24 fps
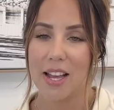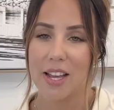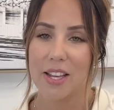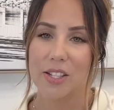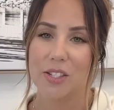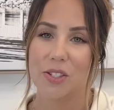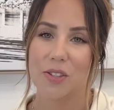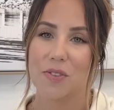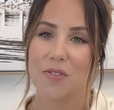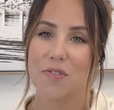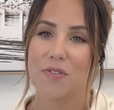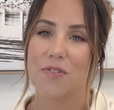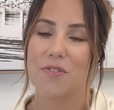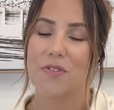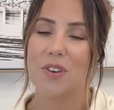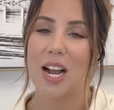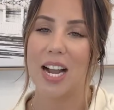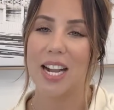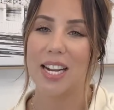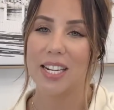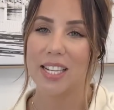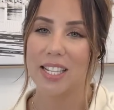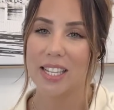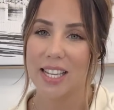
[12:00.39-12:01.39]
So
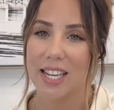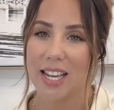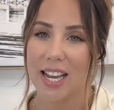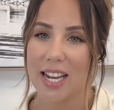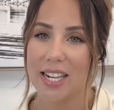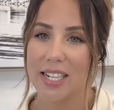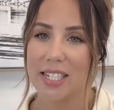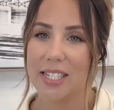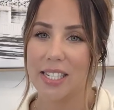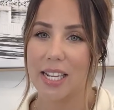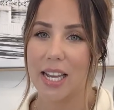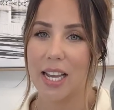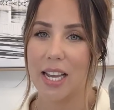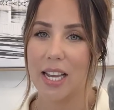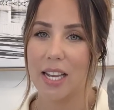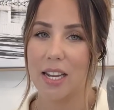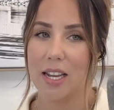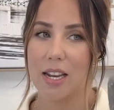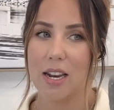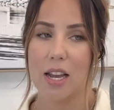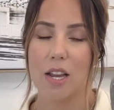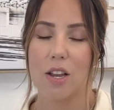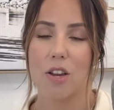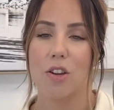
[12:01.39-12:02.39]
finally I did,
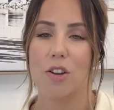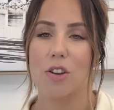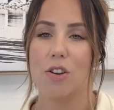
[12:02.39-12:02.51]
and I could